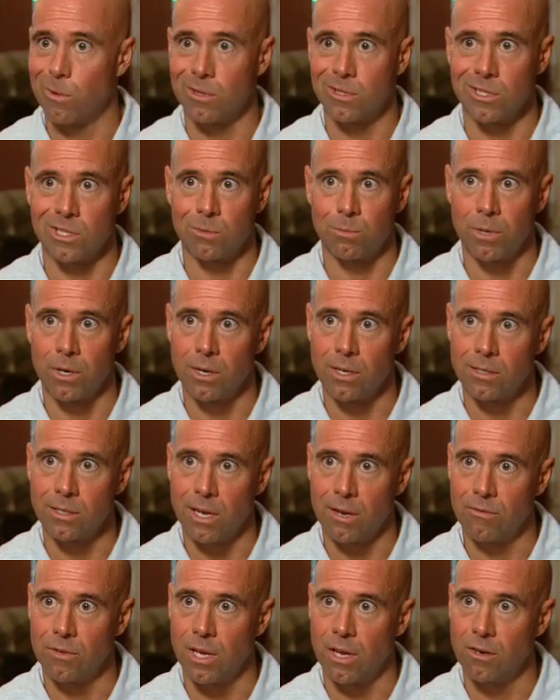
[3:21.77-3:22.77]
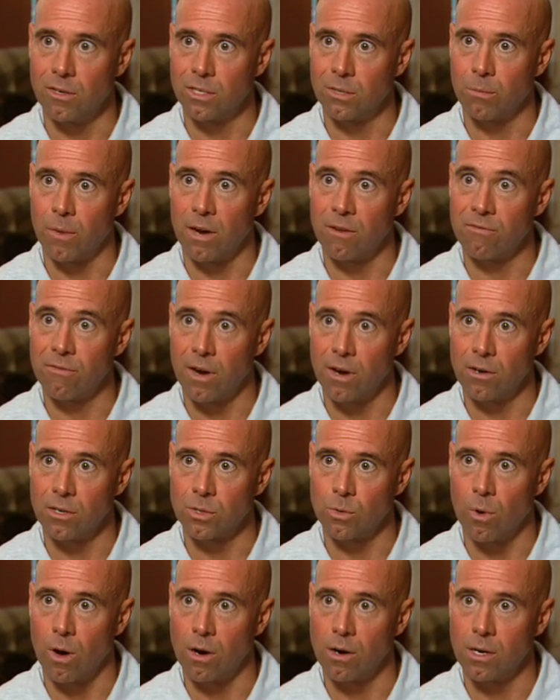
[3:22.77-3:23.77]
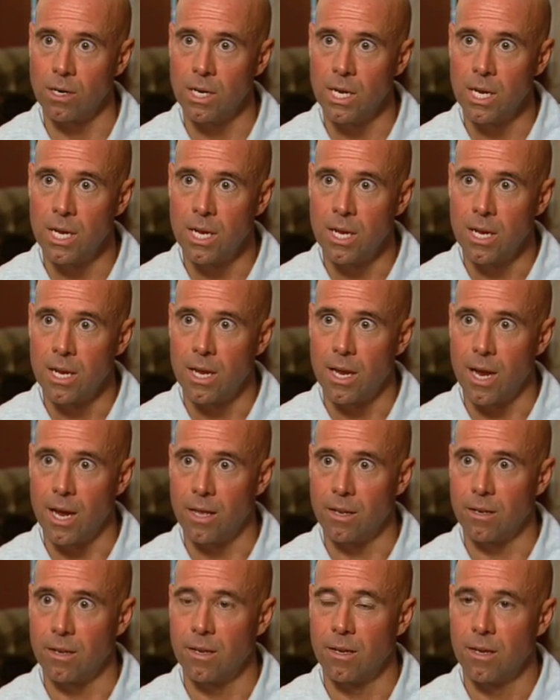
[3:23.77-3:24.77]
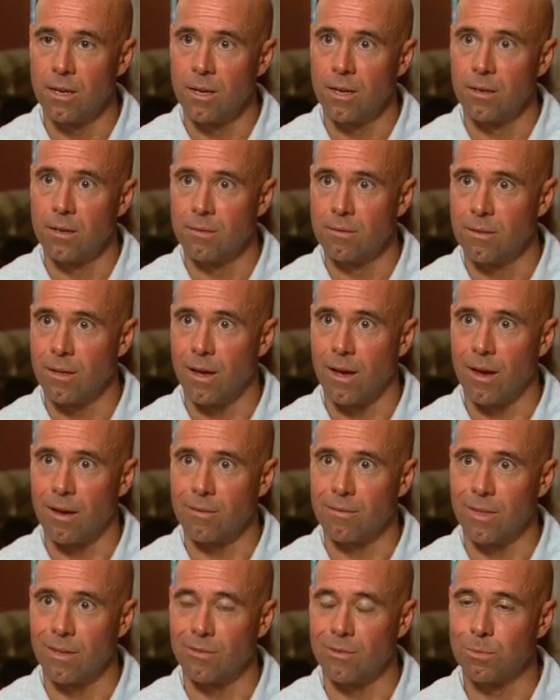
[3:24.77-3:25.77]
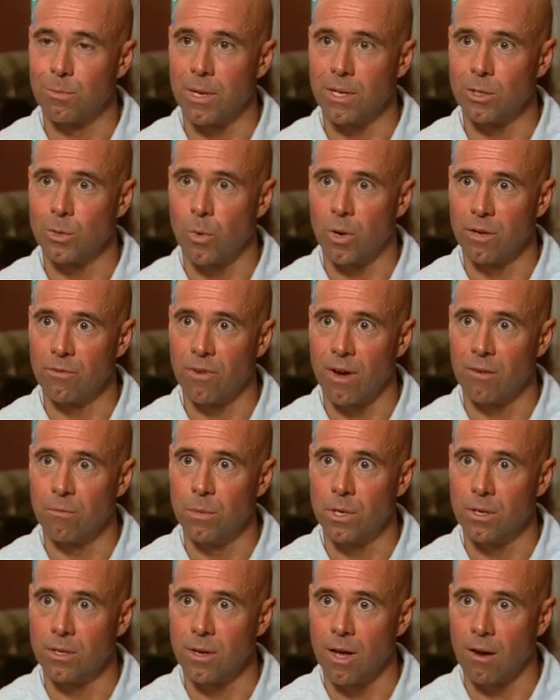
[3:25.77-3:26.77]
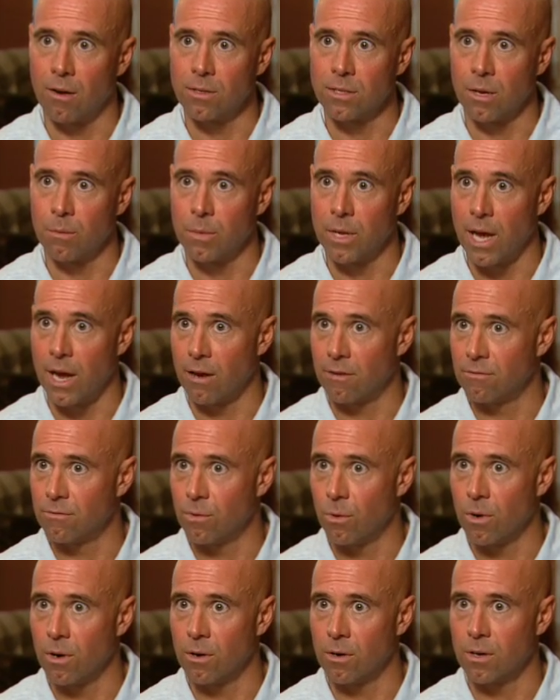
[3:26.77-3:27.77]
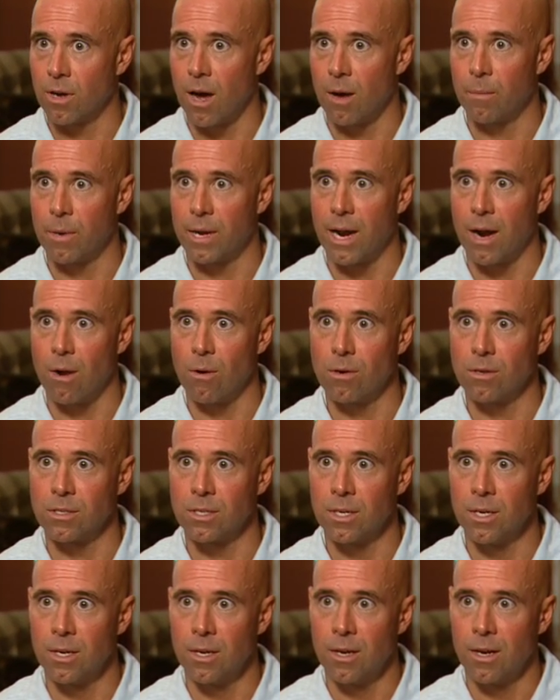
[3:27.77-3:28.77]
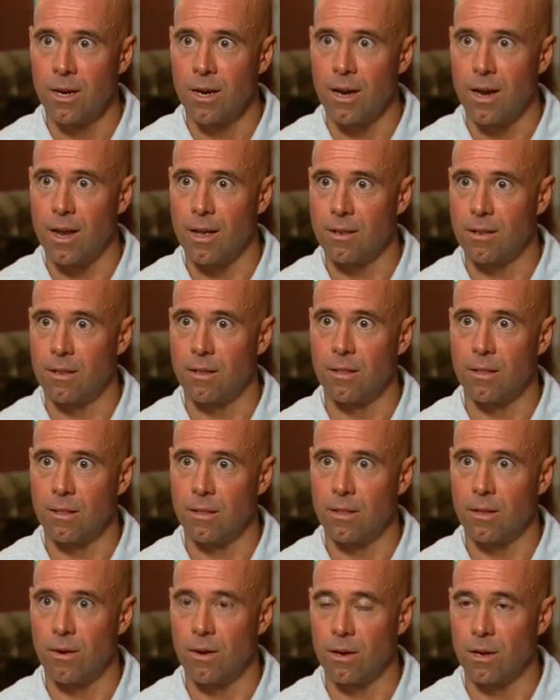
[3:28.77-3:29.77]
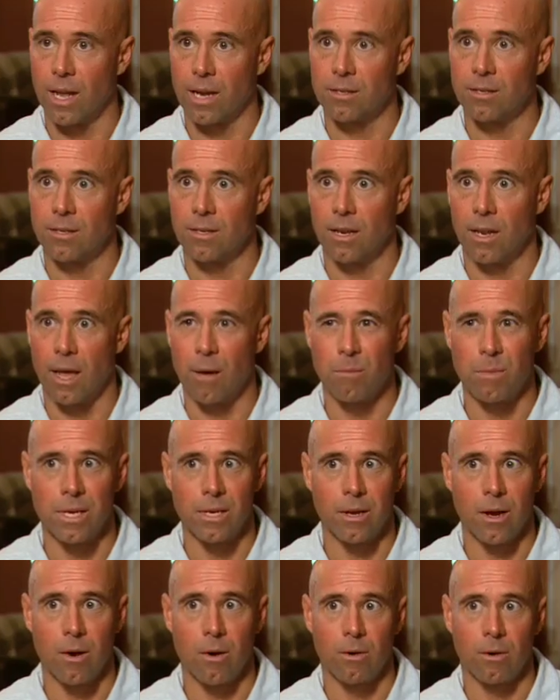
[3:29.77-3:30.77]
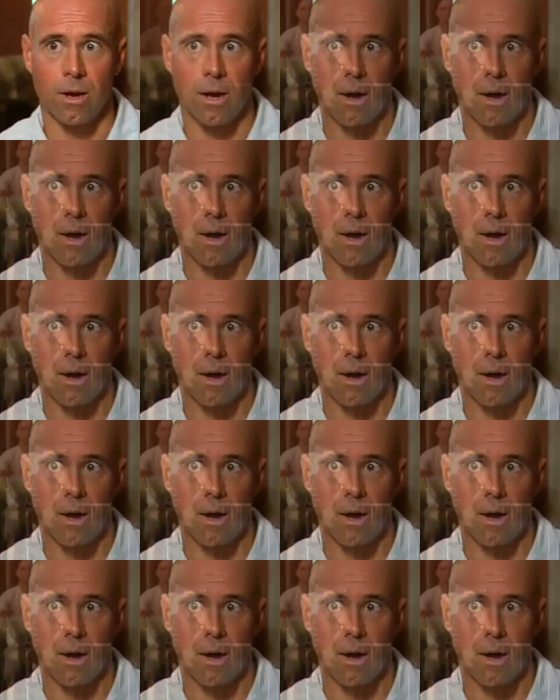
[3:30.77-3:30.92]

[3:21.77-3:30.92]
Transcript: most experienced aviators in my fighter squadron, and they've spent $25 million on me. I have 400 combat hours, and they're electing to let me go.